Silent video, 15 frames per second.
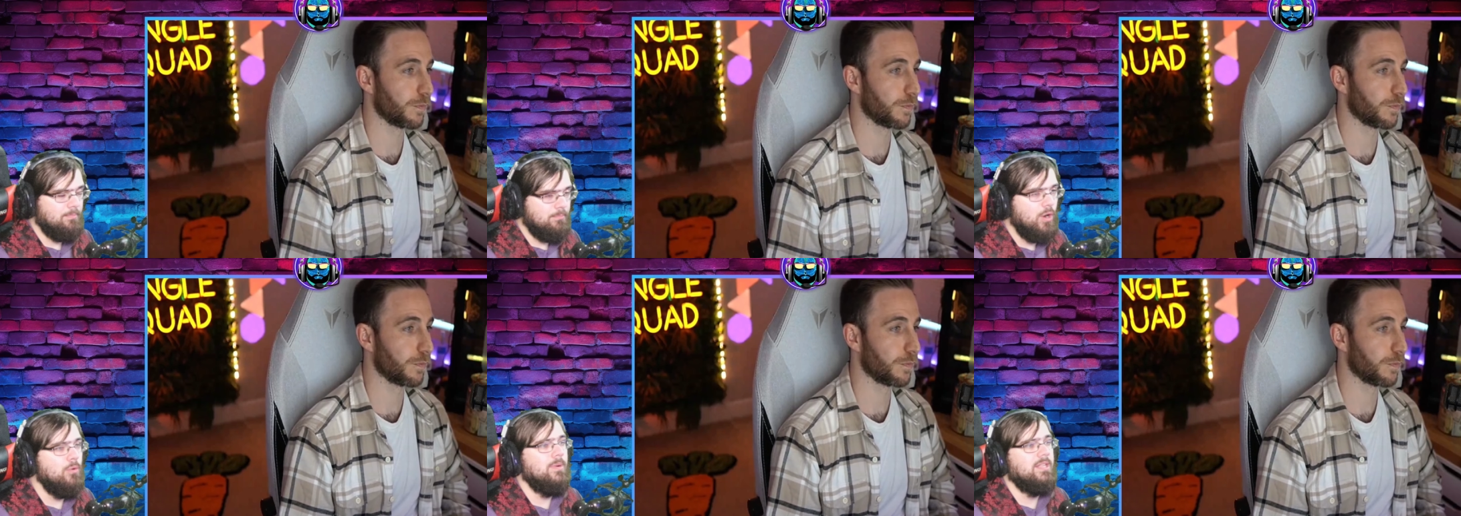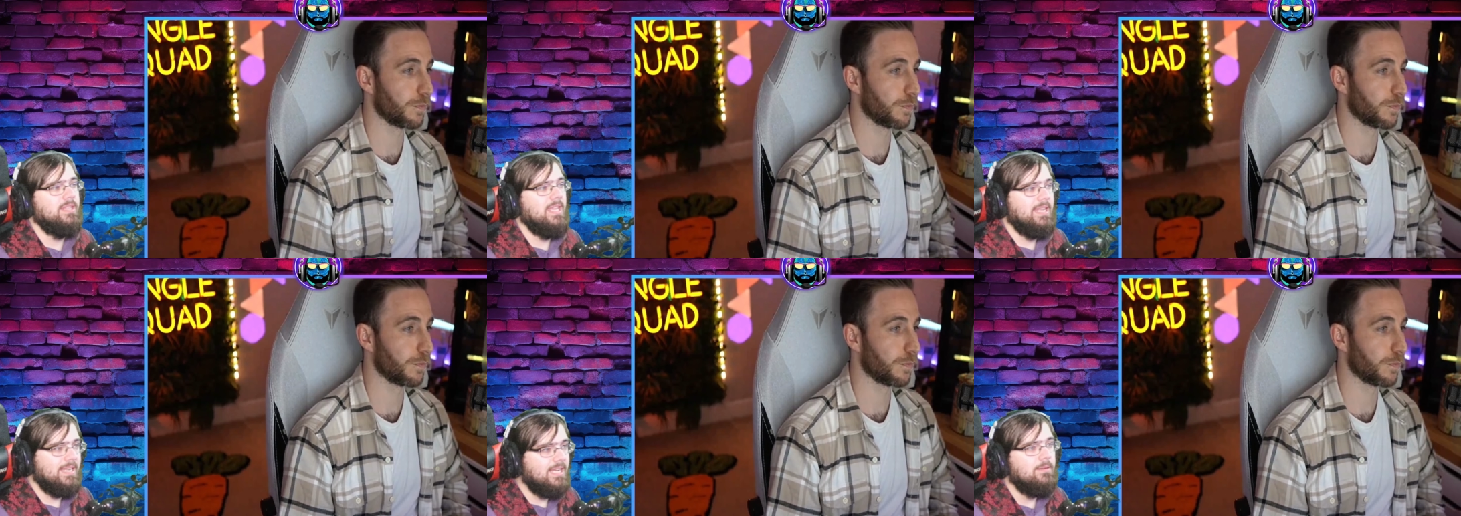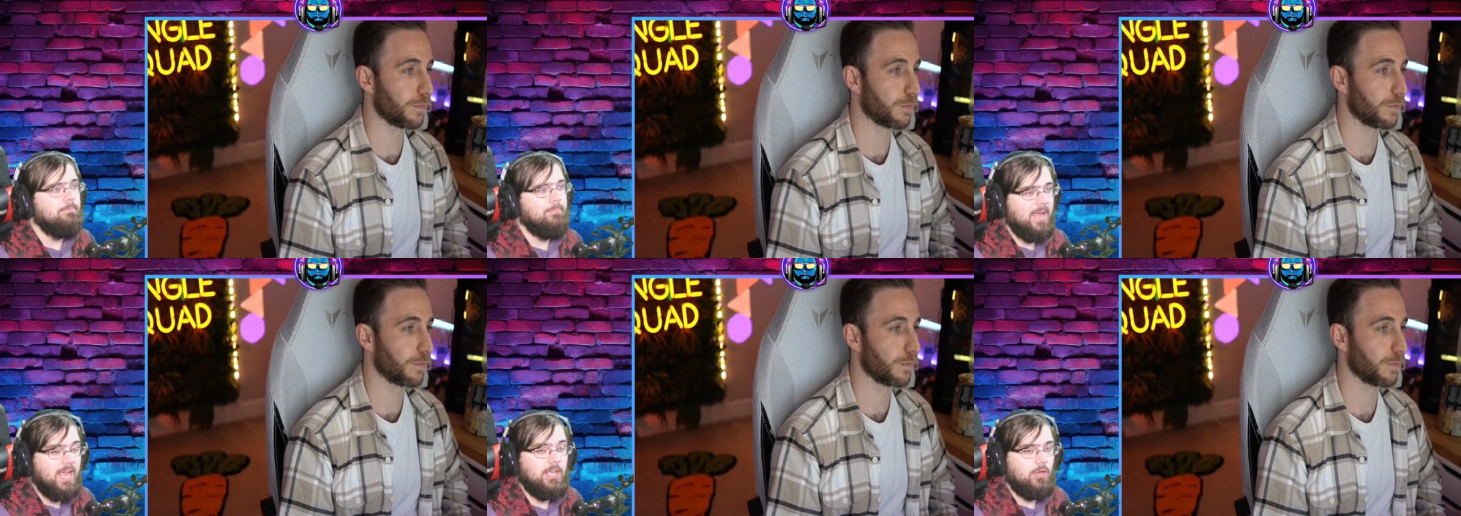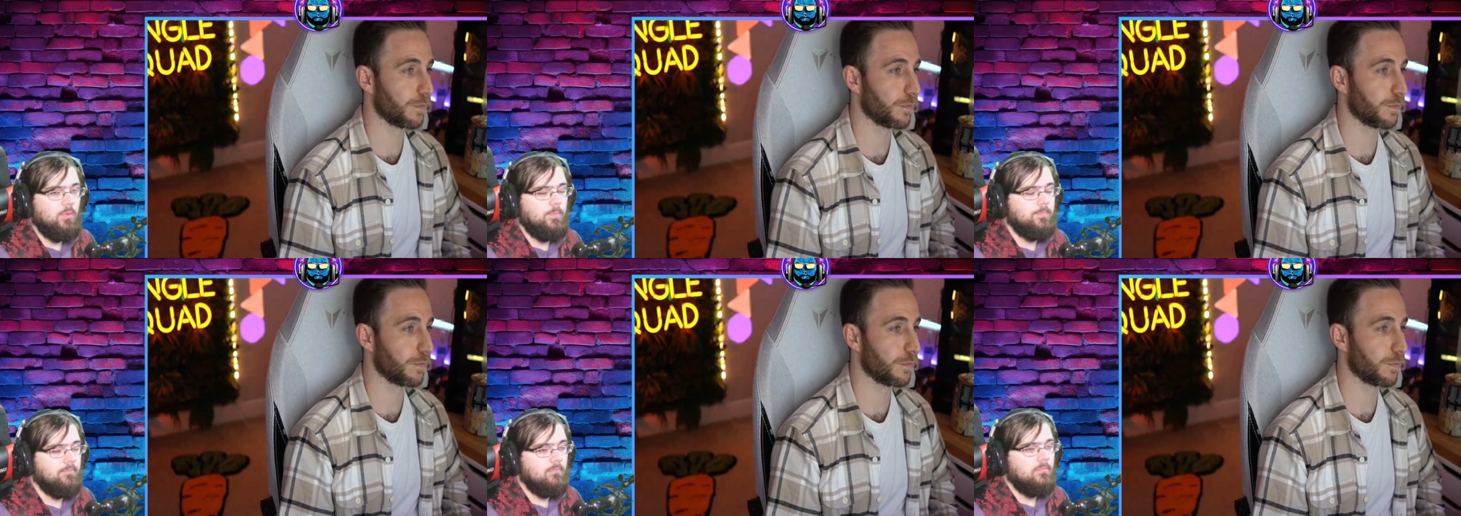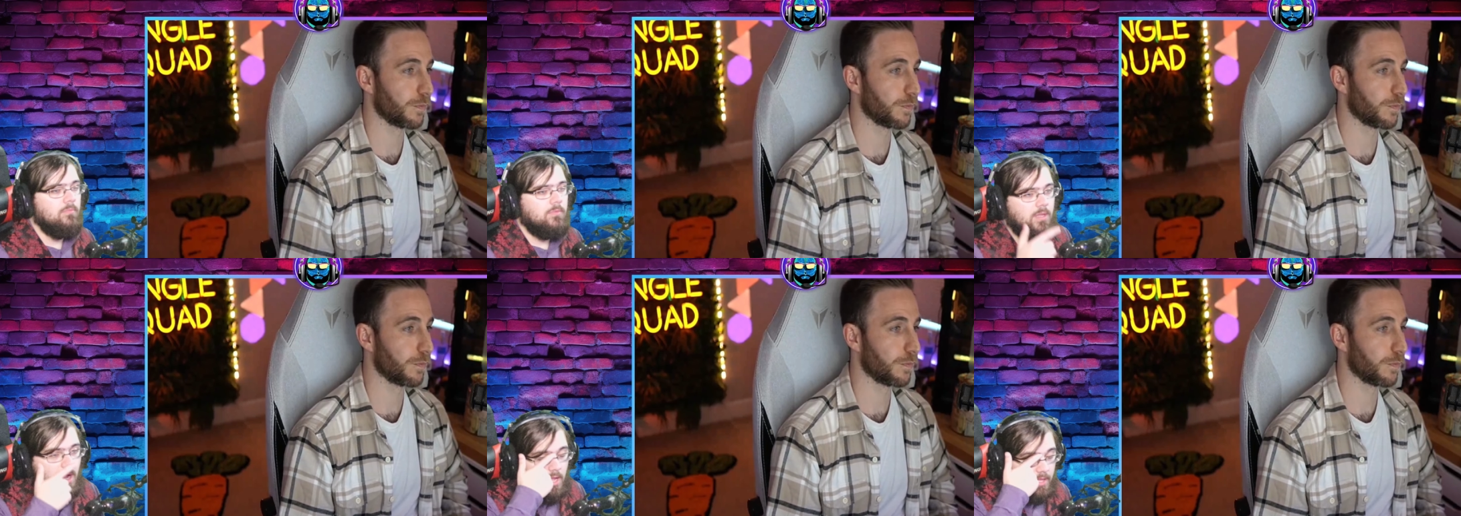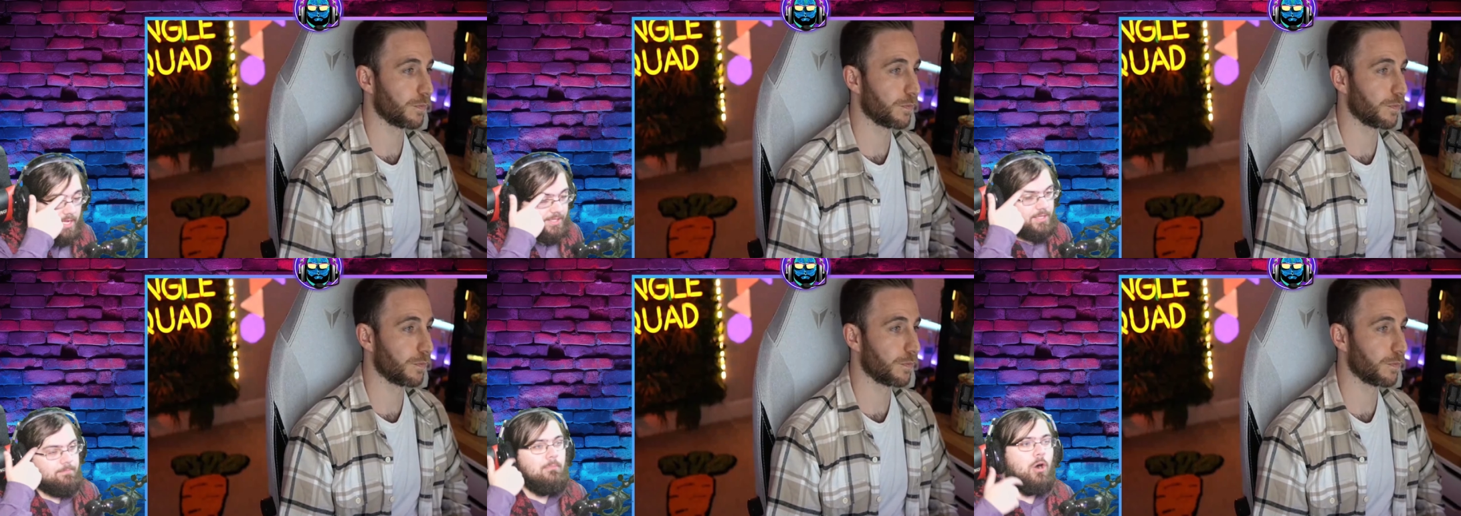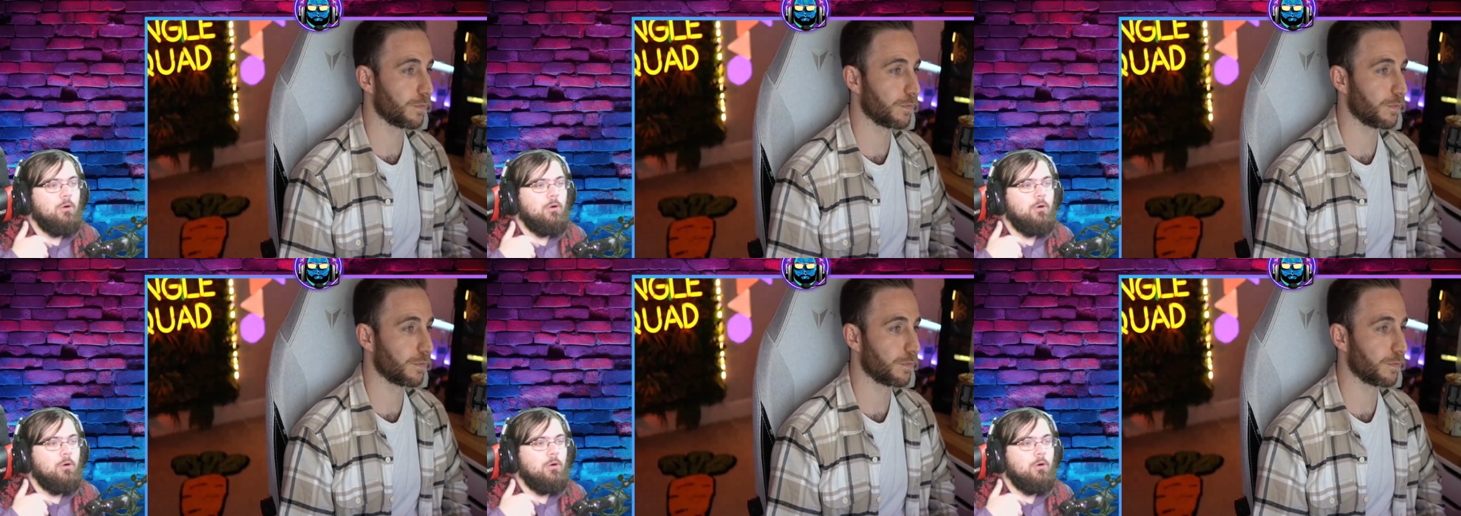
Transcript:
Speaker 1: the moment they didn't pay you. Like the